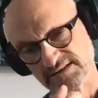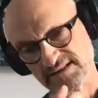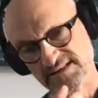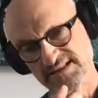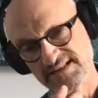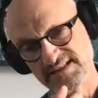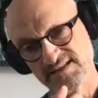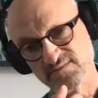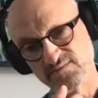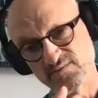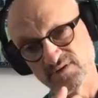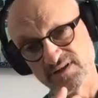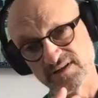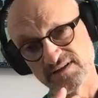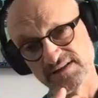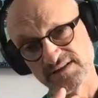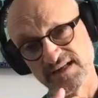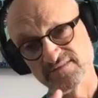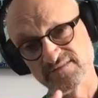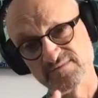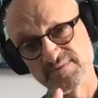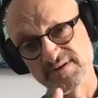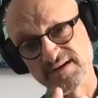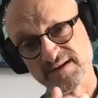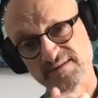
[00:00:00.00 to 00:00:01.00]
this is what I
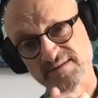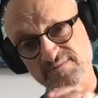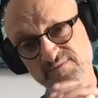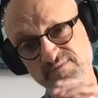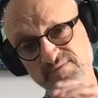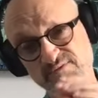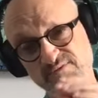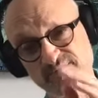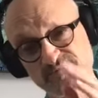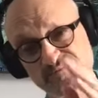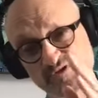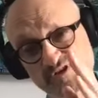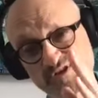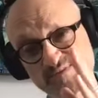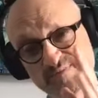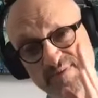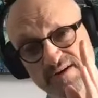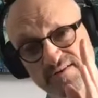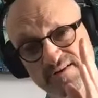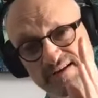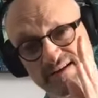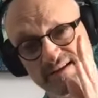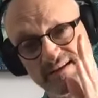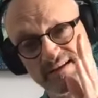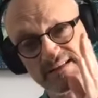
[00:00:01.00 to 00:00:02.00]
love about what Bruce
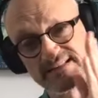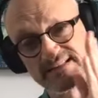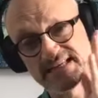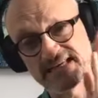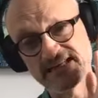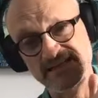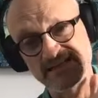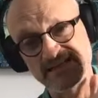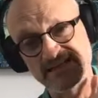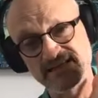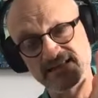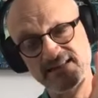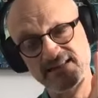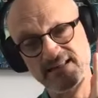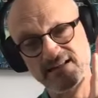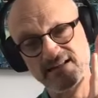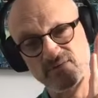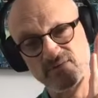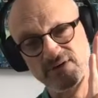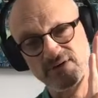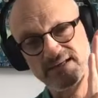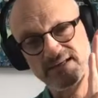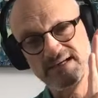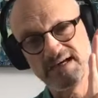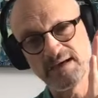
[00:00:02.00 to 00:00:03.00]
Perry said,
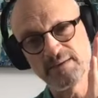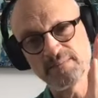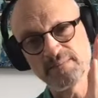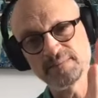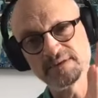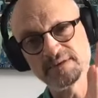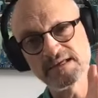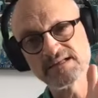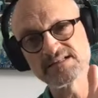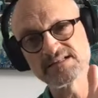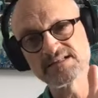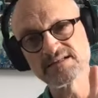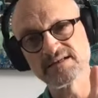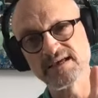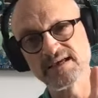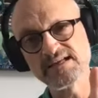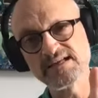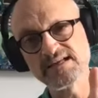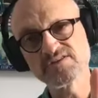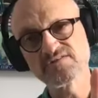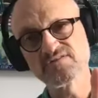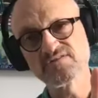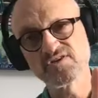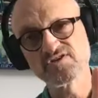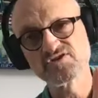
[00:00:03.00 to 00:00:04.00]
that we come into
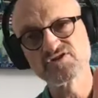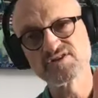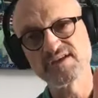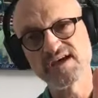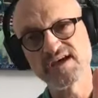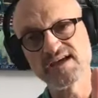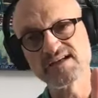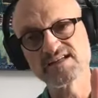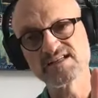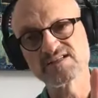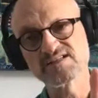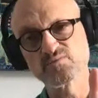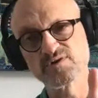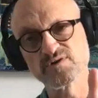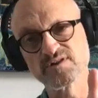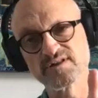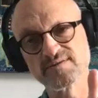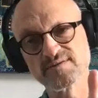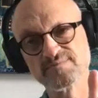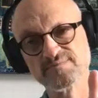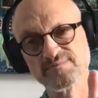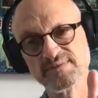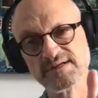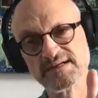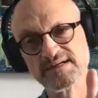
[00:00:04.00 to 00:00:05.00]
each of those stages
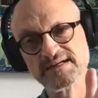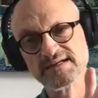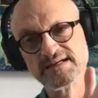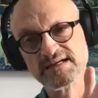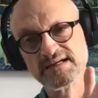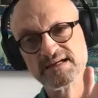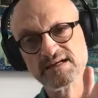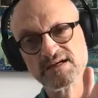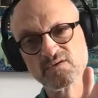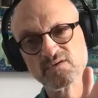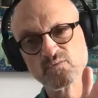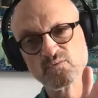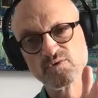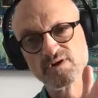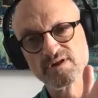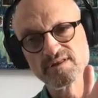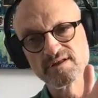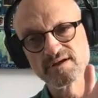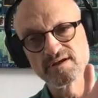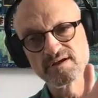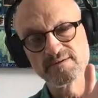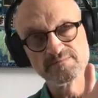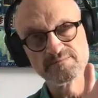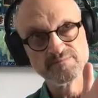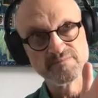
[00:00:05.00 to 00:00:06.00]
with a,
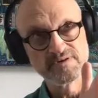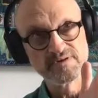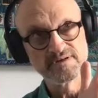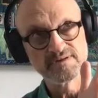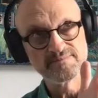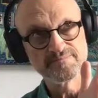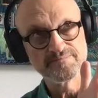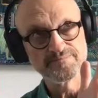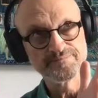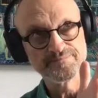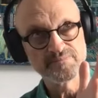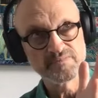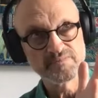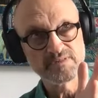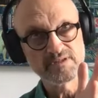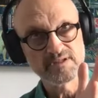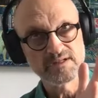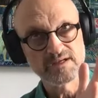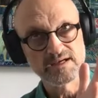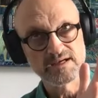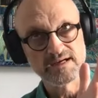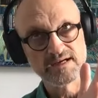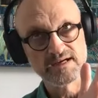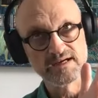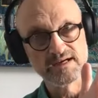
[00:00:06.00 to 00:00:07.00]
with um,
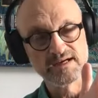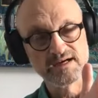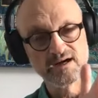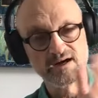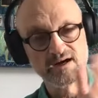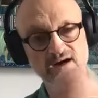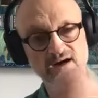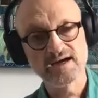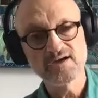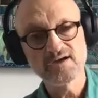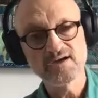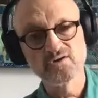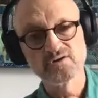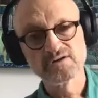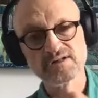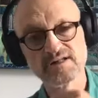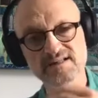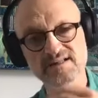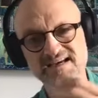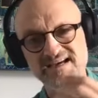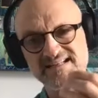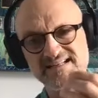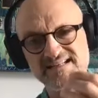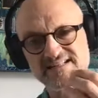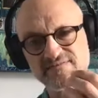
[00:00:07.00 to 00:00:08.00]
uh, I
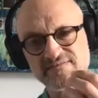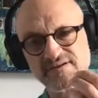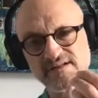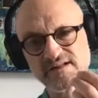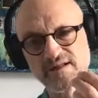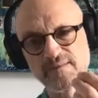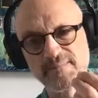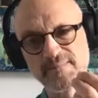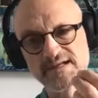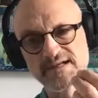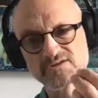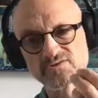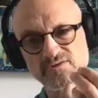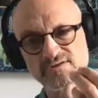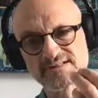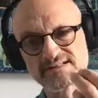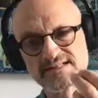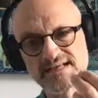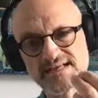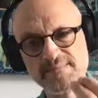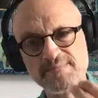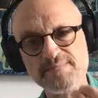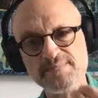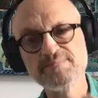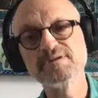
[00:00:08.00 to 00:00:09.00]
call it a
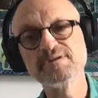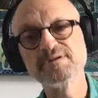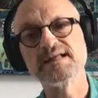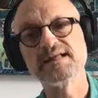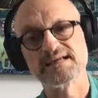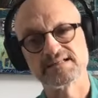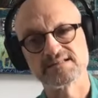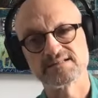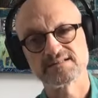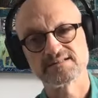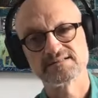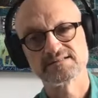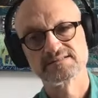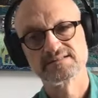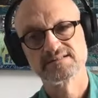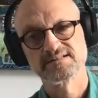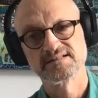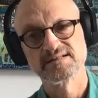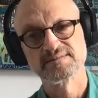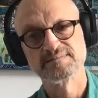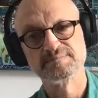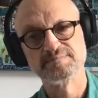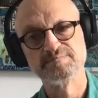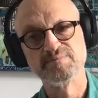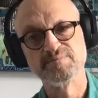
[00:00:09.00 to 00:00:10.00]
developmental template.
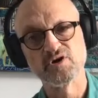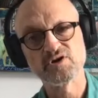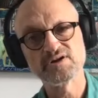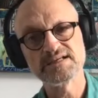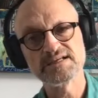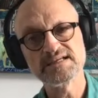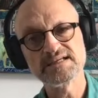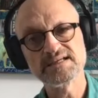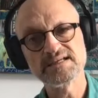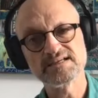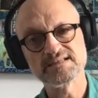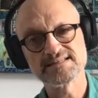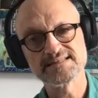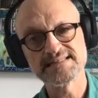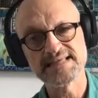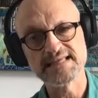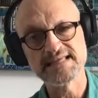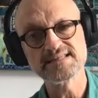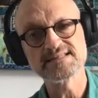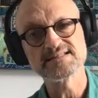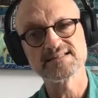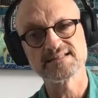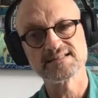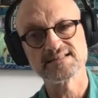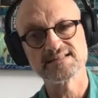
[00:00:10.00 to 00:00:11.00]
The body
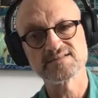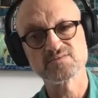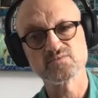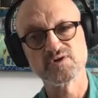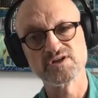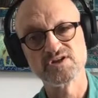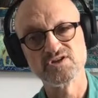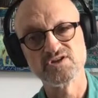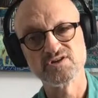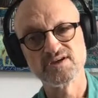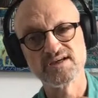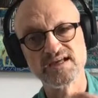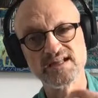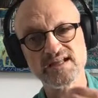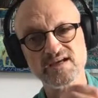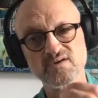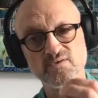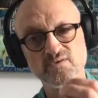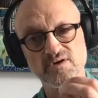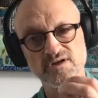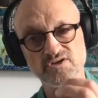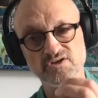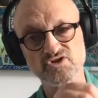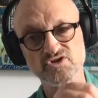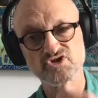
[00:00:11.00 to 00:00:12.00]
senses when you're
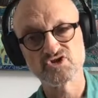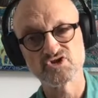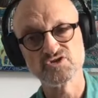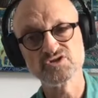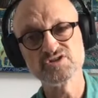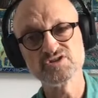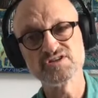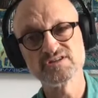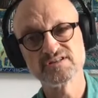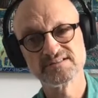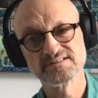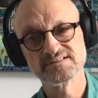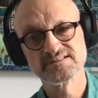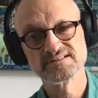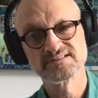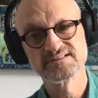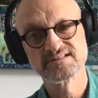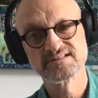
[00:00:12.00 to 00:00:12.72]
getting what you should,